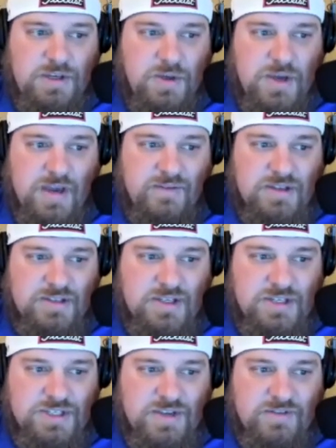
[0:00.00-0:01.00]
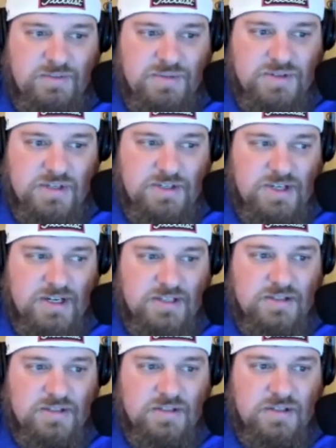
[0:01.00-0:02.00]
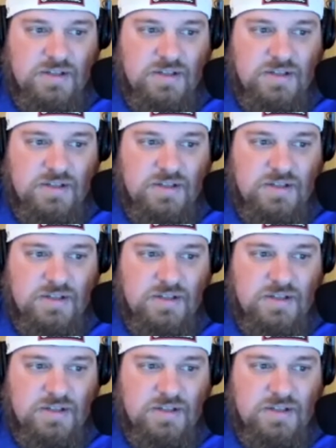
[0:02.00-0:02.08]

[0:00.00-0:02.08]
you have a 67% chance.